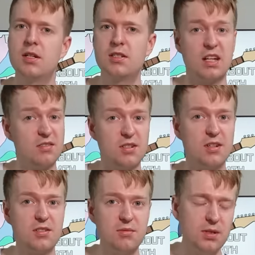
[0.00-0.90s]
Sounds
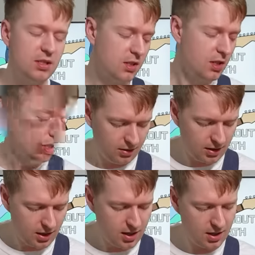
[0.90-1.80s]
nice to me.
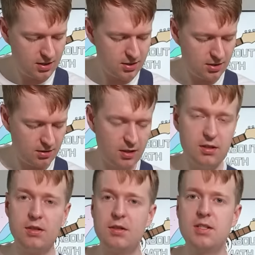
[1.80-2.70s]
Okay, so
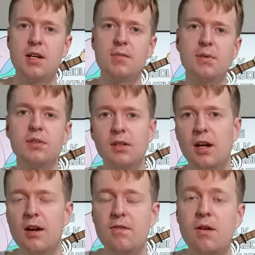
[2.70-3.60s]
another example
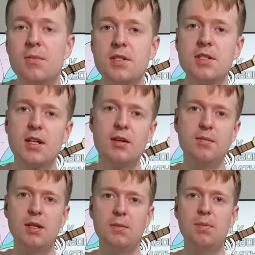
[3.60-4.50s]
uh, from the same
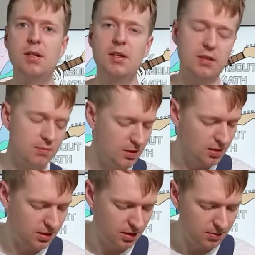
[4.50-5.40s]
E P, the
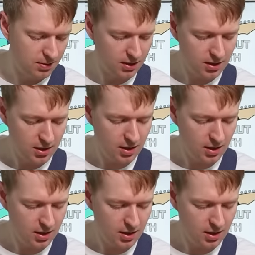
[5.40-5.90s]
Midnight E P.